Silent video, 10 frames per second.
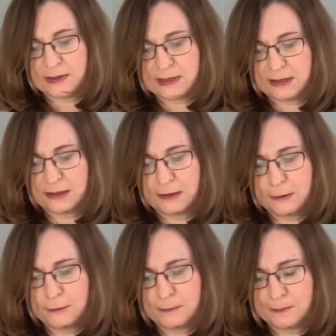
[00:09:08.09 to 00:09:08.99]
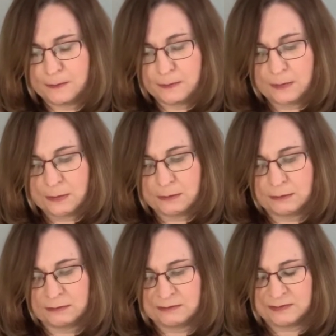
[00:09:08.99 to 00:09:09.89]
side,
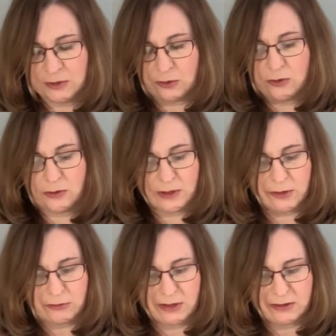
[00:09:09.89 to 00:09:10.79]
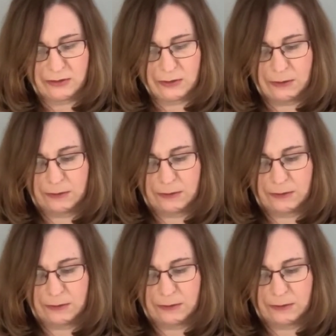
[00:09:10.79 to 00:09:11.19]
going around.